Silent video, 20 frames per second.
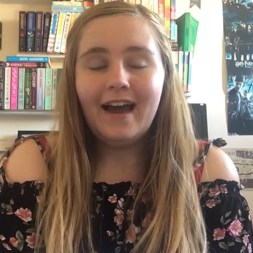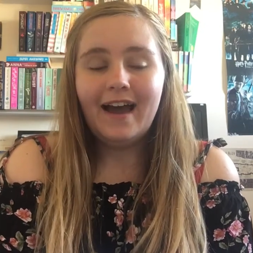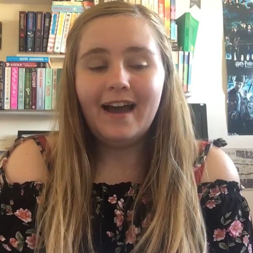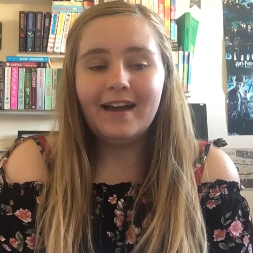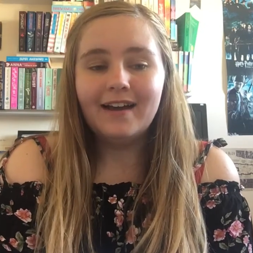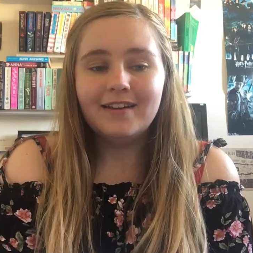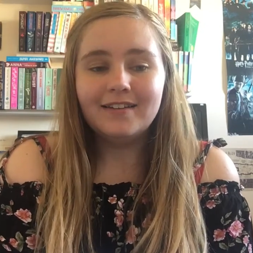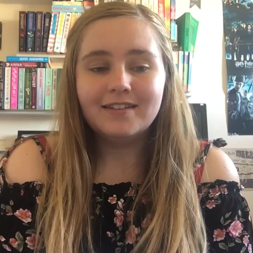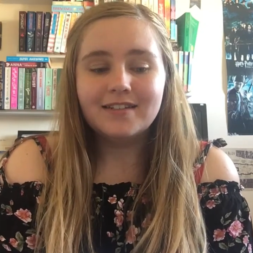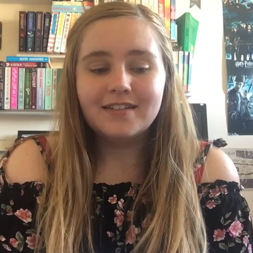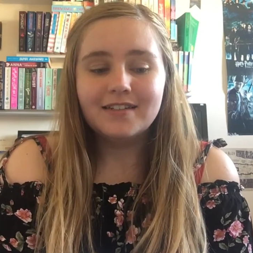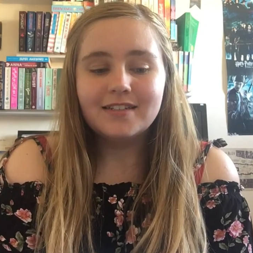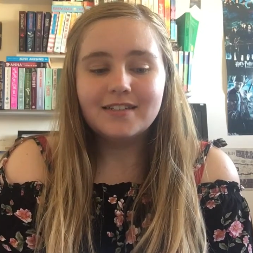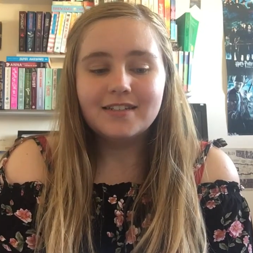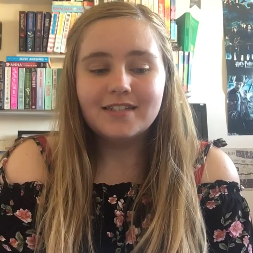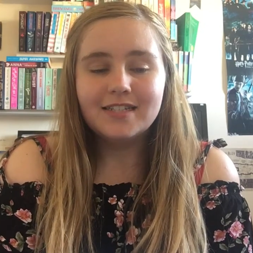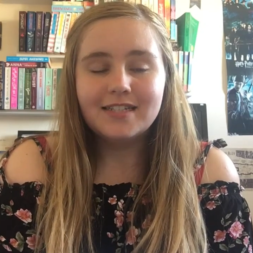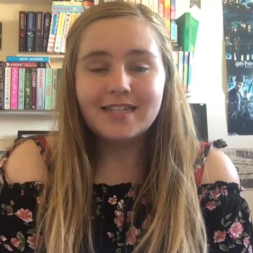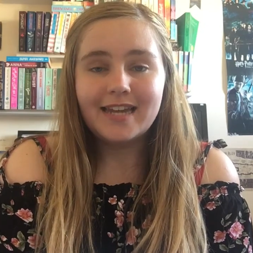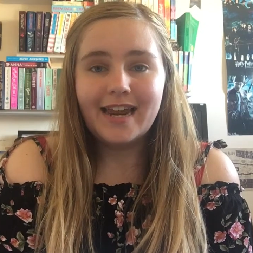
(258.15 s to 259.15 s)
and
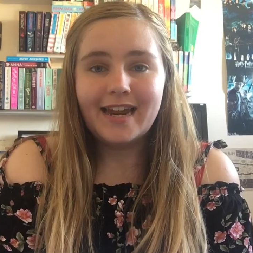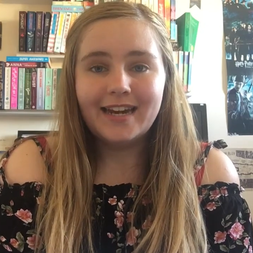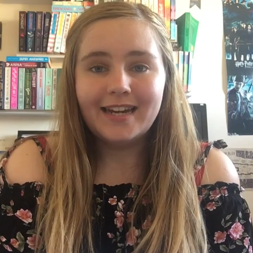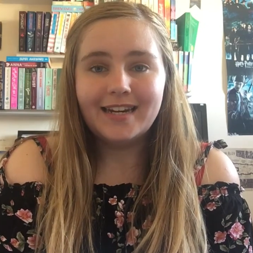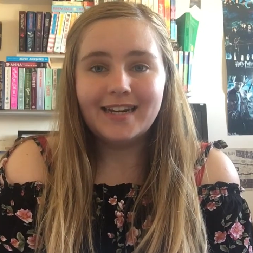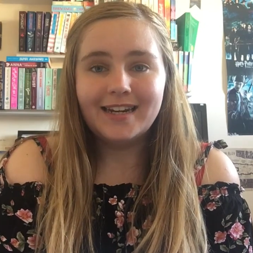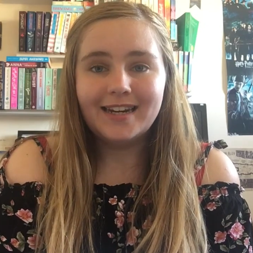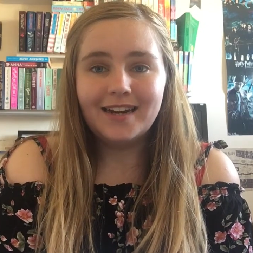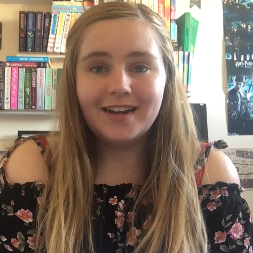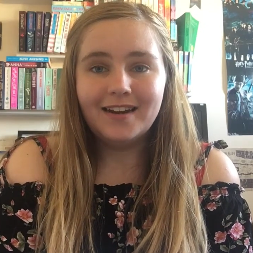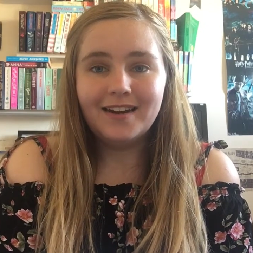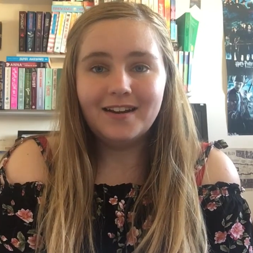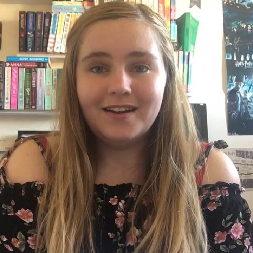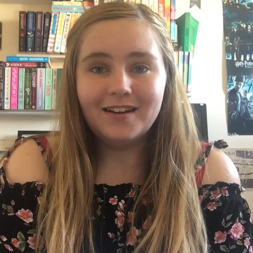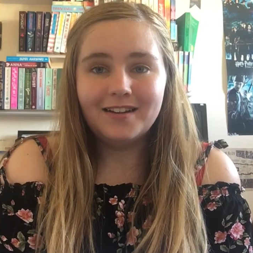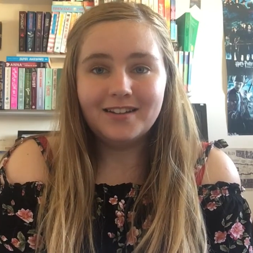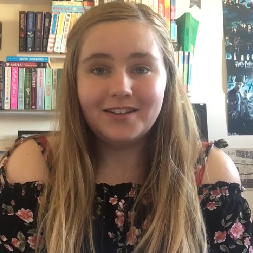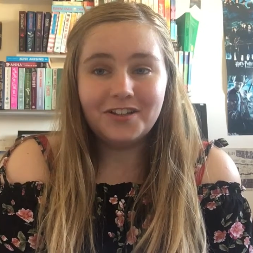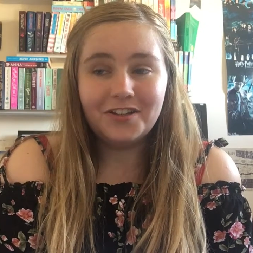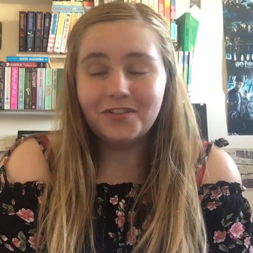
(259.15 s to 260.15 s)
say
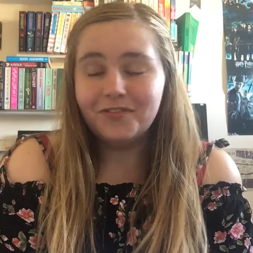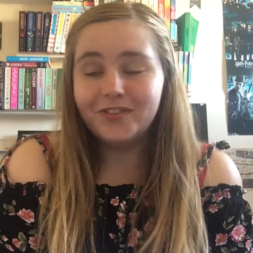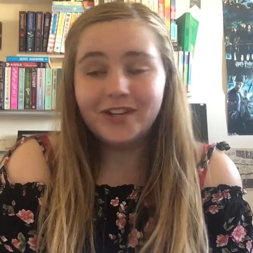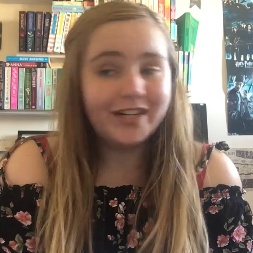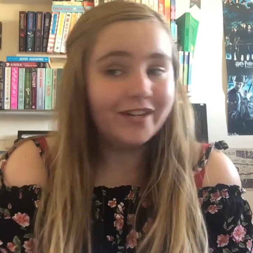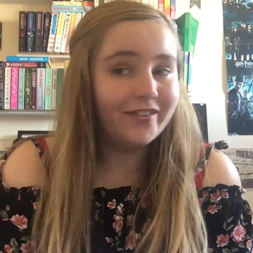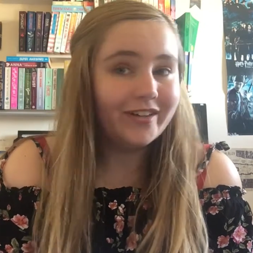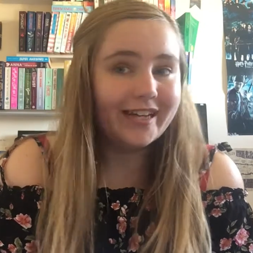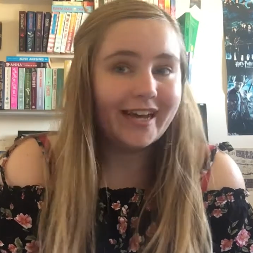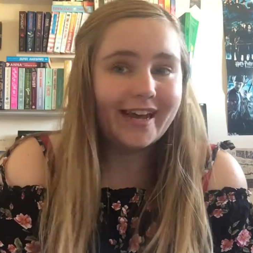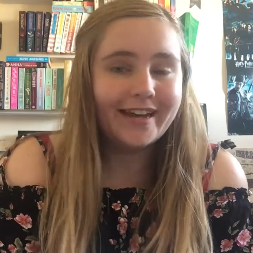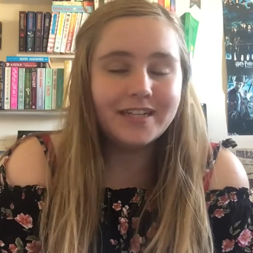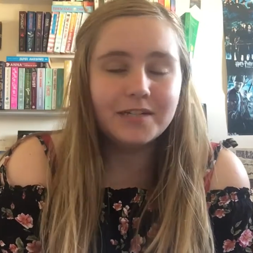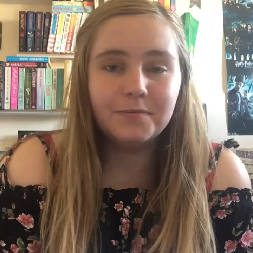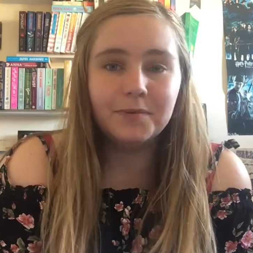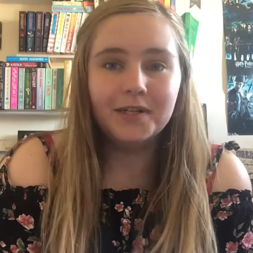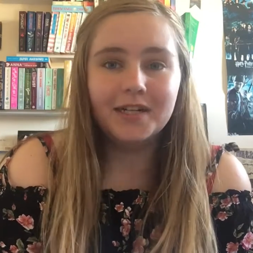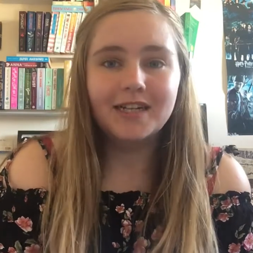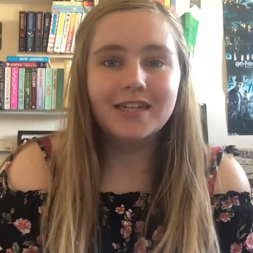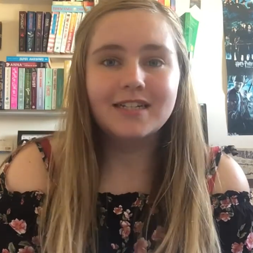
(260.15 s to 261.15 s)
that you really hate a
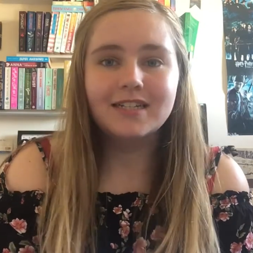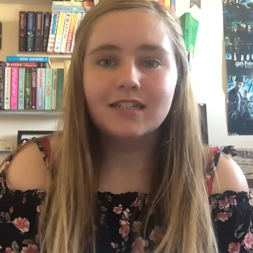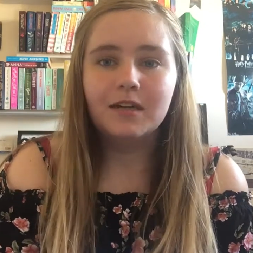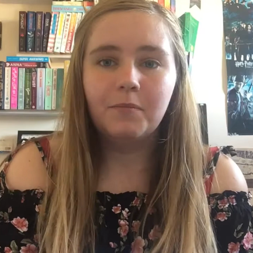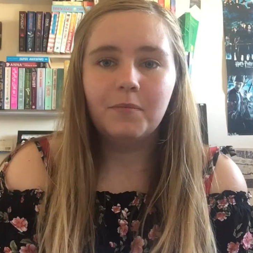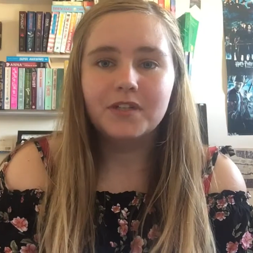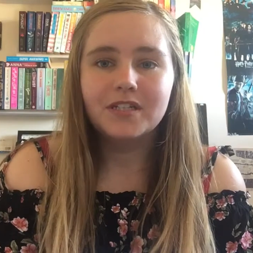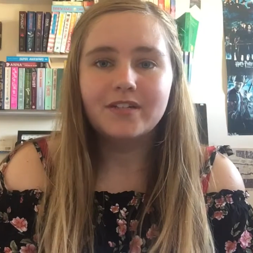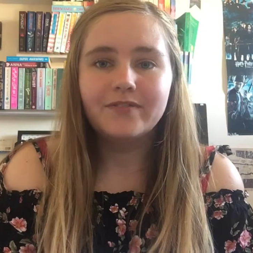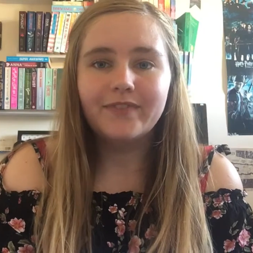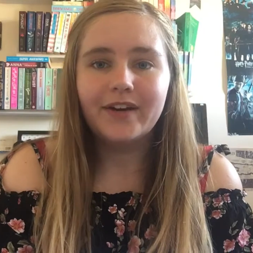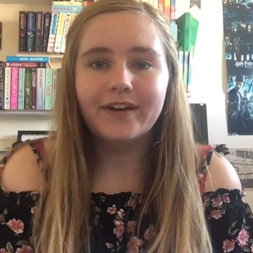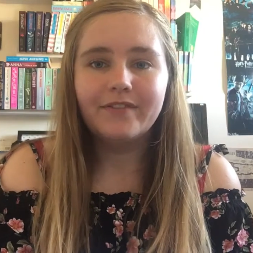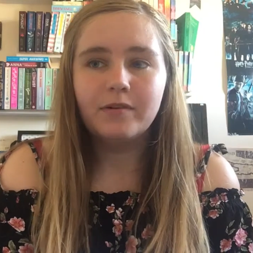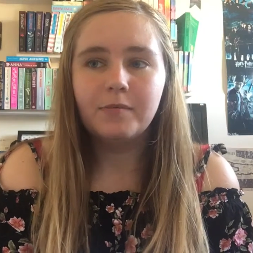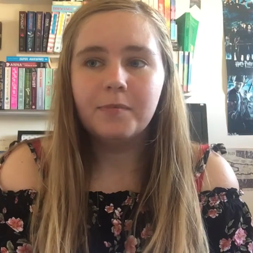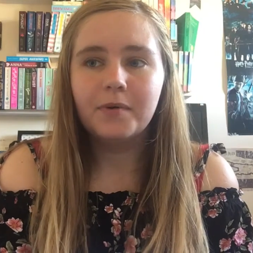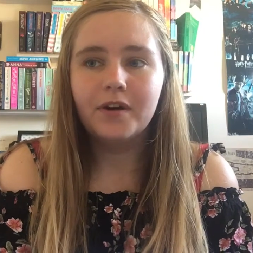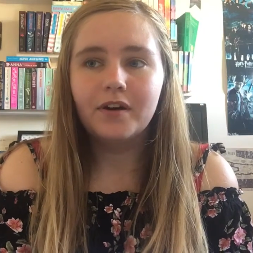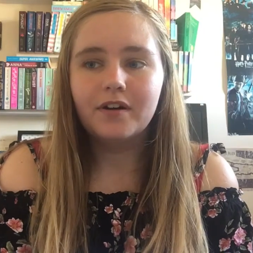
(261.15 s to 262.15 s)
book and it's someone's
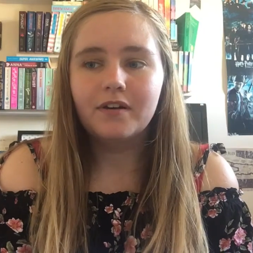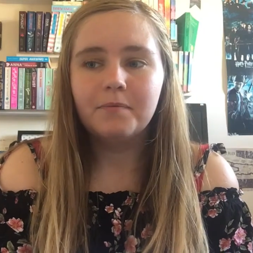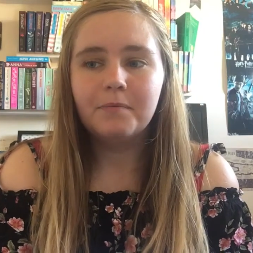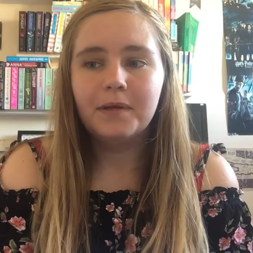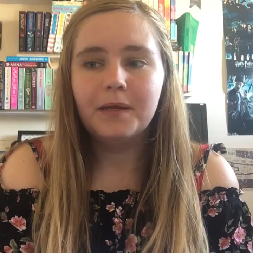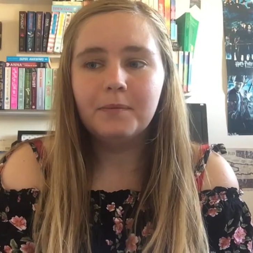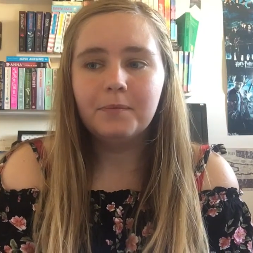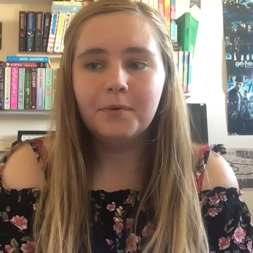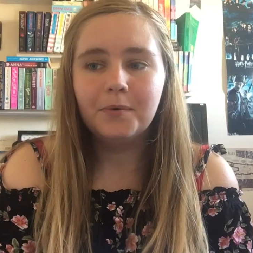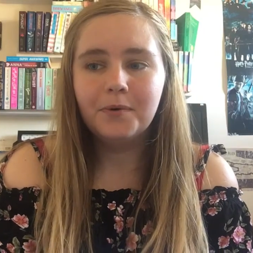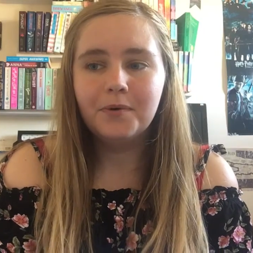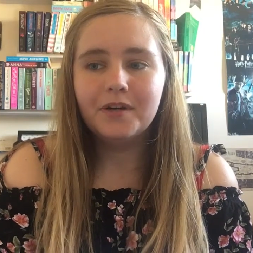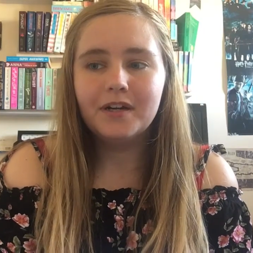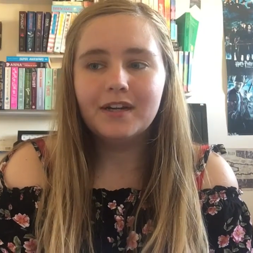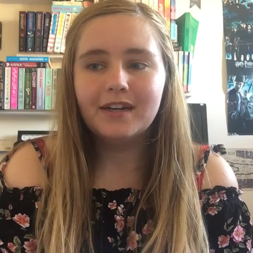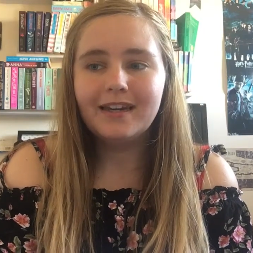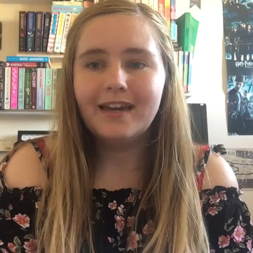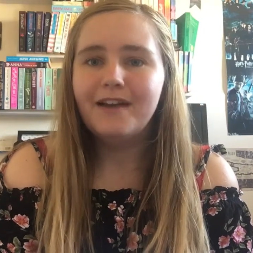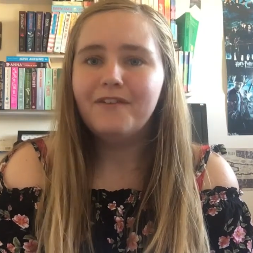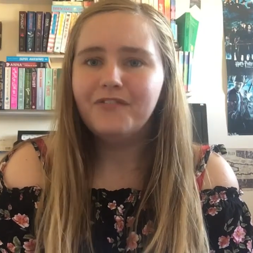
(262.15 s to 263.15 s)
favourite book, people
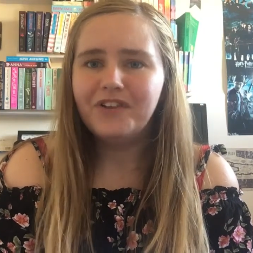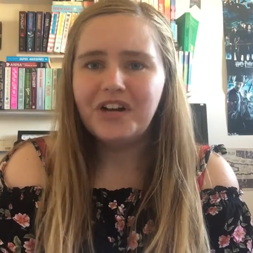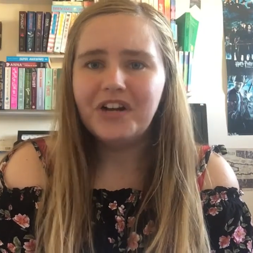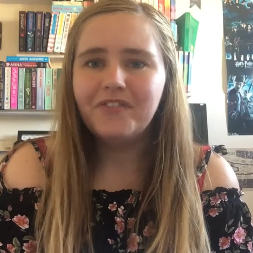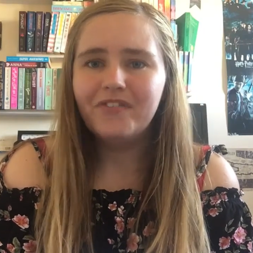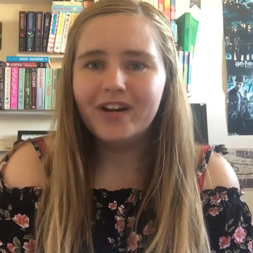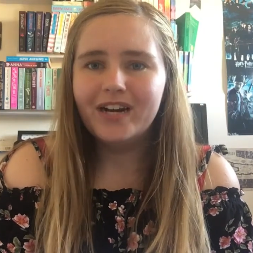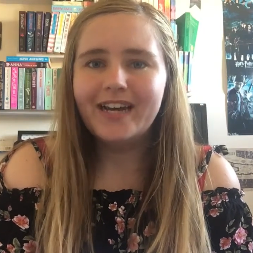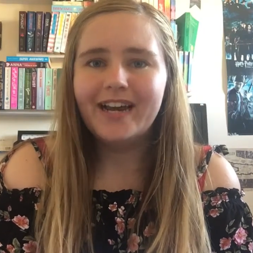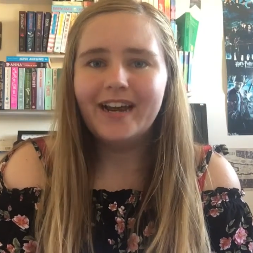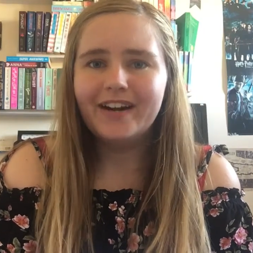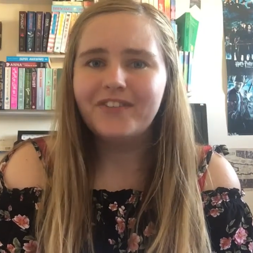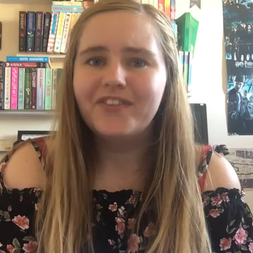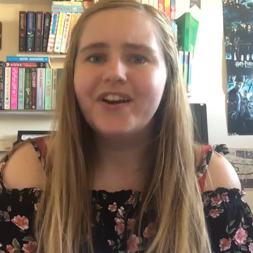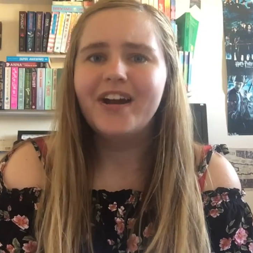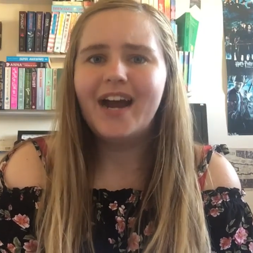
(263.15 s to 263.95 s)
could get really angry.